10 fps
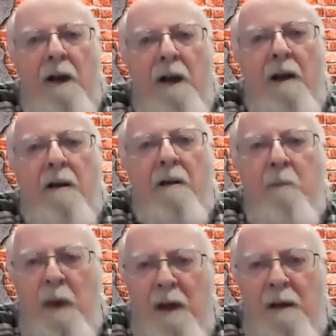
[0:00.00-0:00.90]
in the
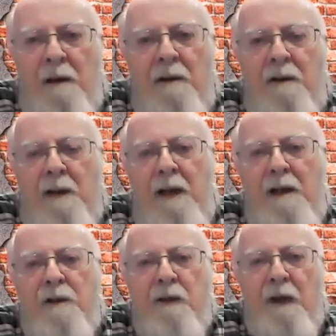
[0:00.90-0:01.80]
mid
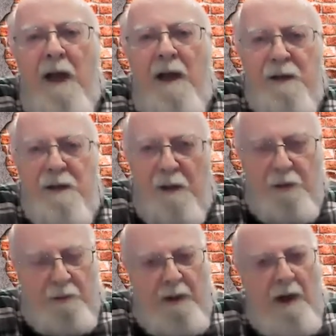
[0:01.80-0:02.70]
teens of the last
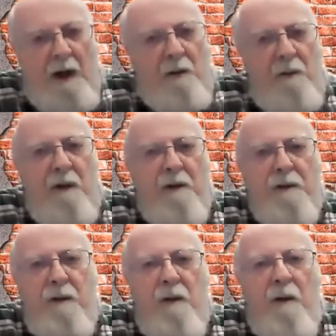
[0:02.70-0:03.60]
century, 100
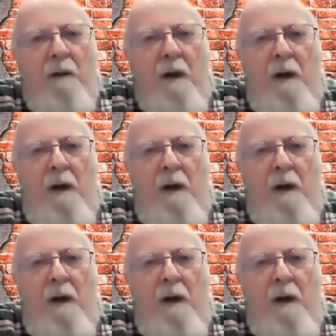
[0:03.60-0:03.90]
years ago,